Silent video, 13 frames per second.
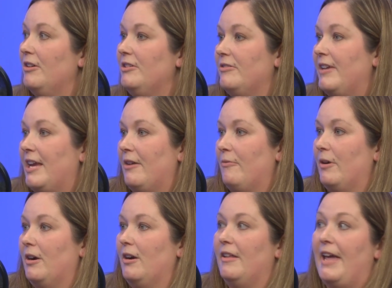You can't
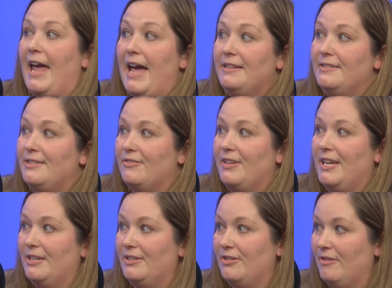wear all hats. You
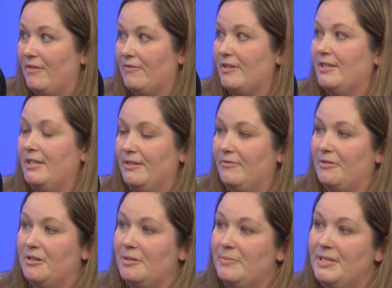can't do everything for
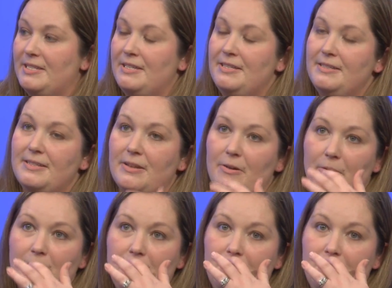your business. So